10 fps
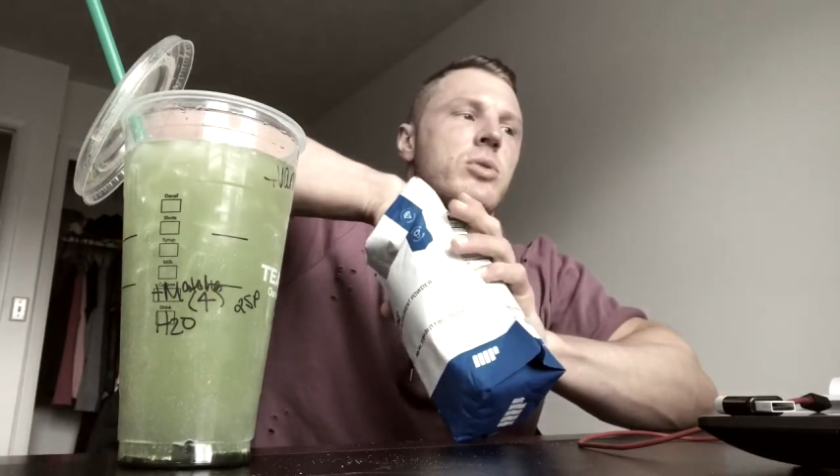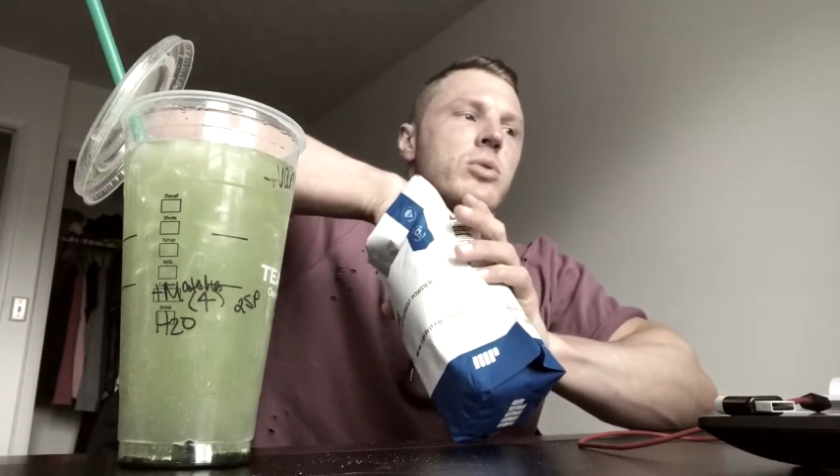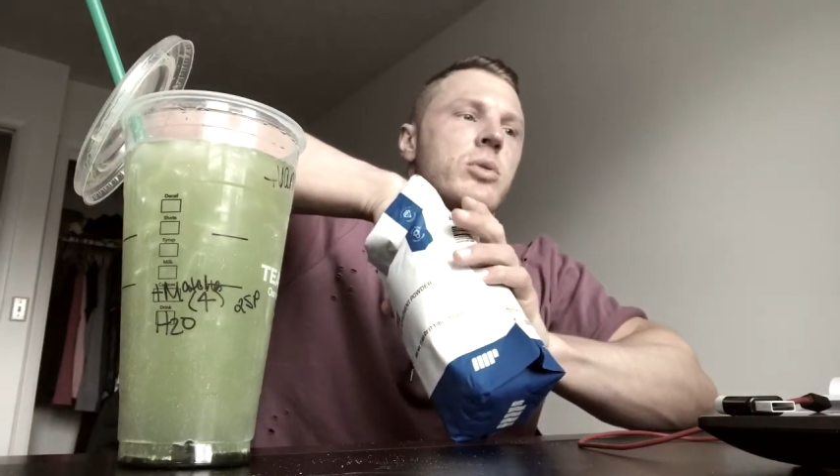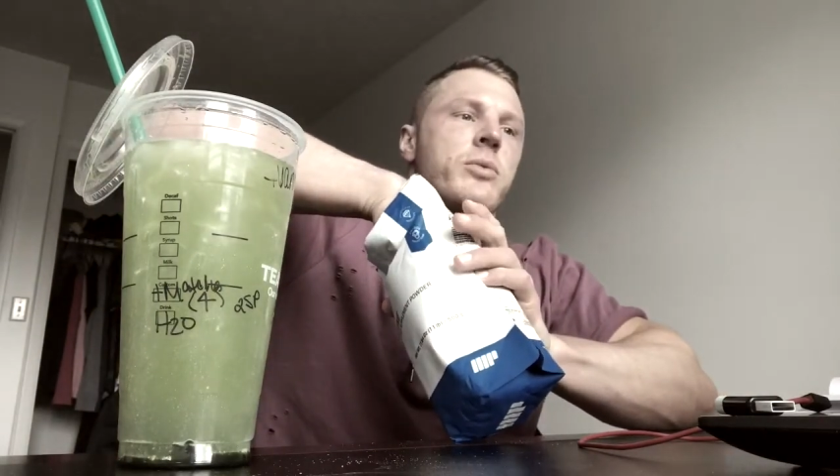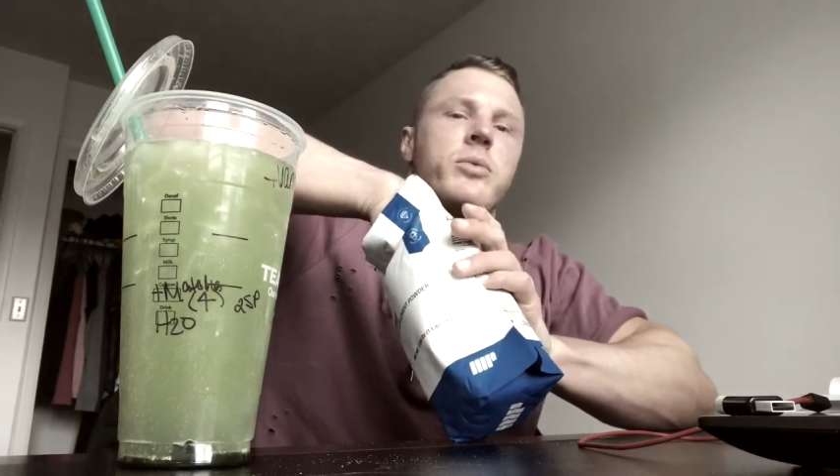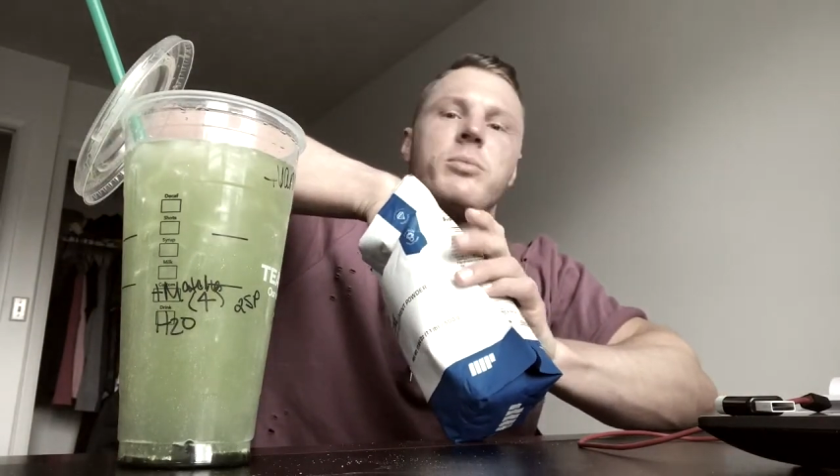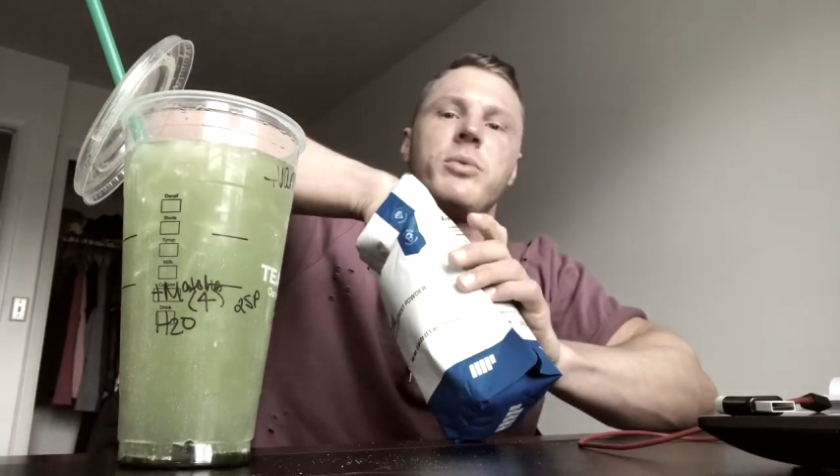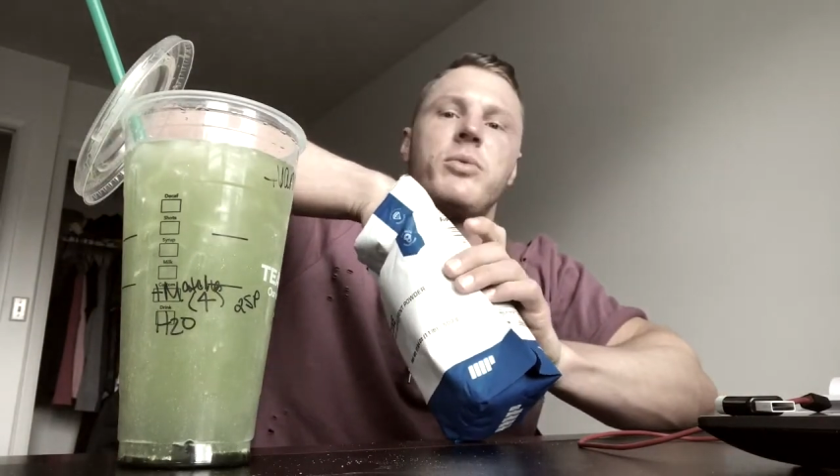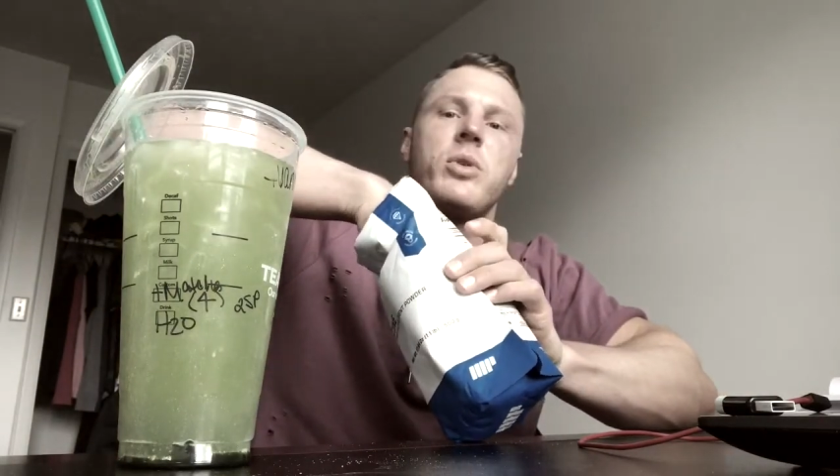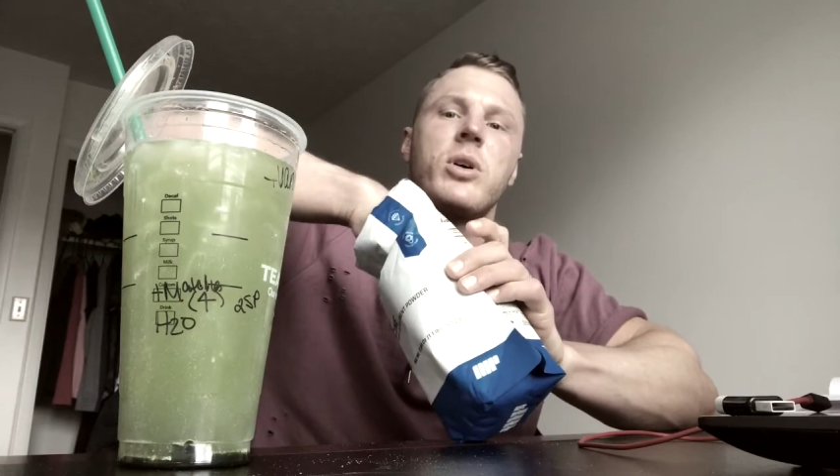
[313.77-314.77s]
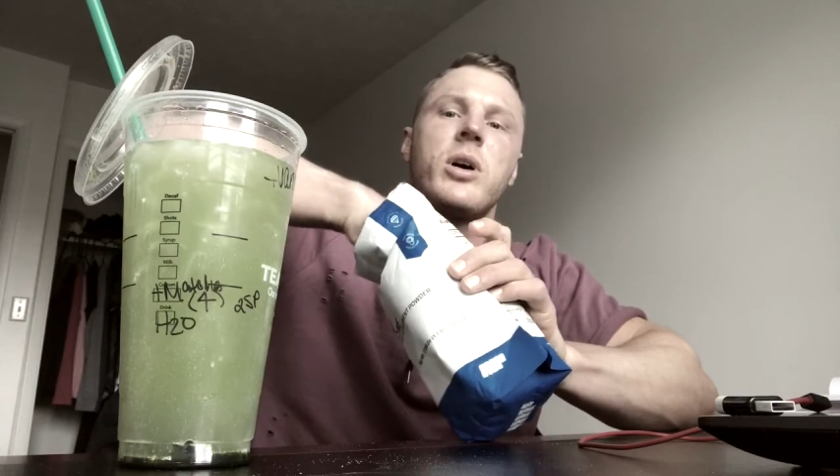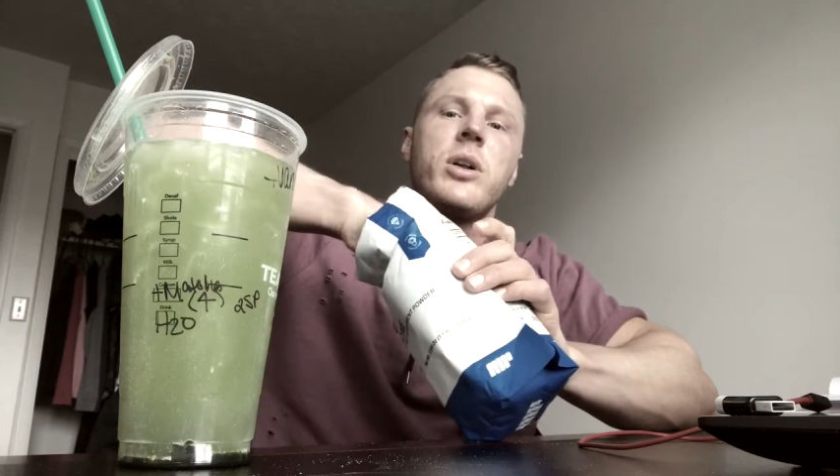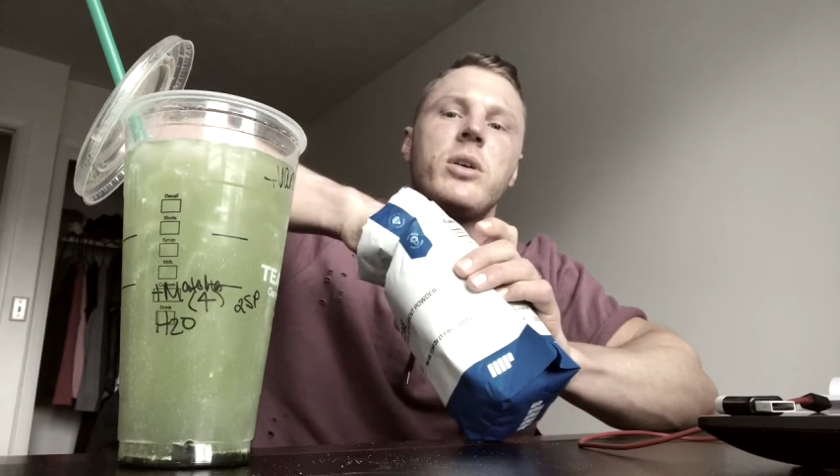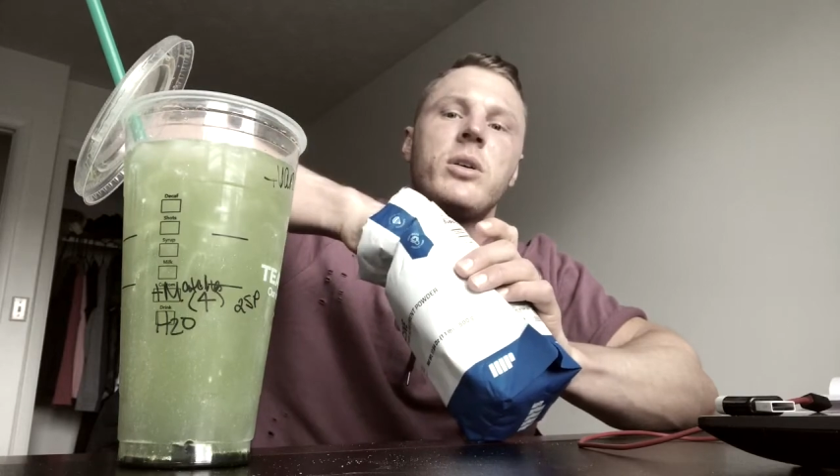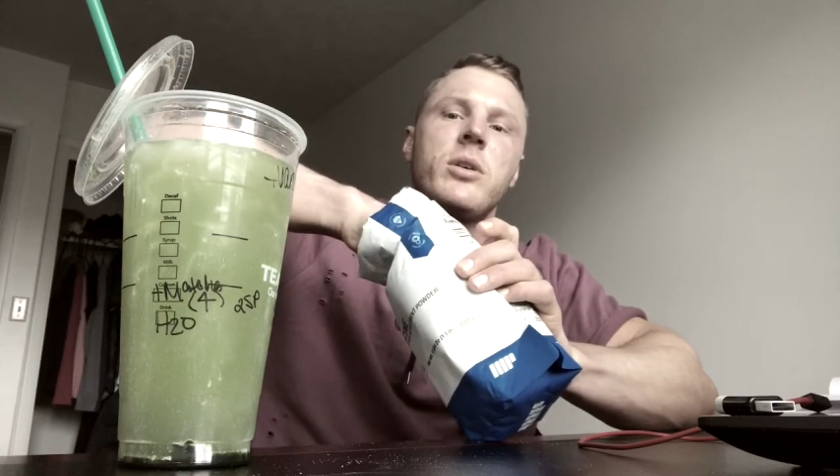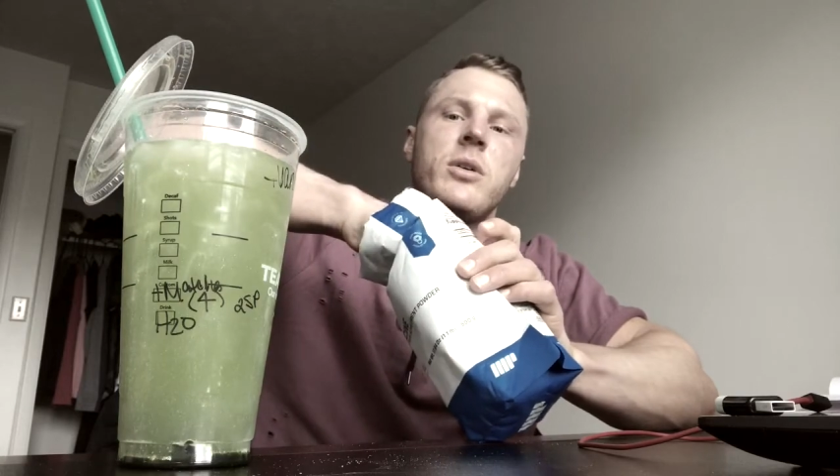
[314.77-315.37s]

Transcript: do before cardio,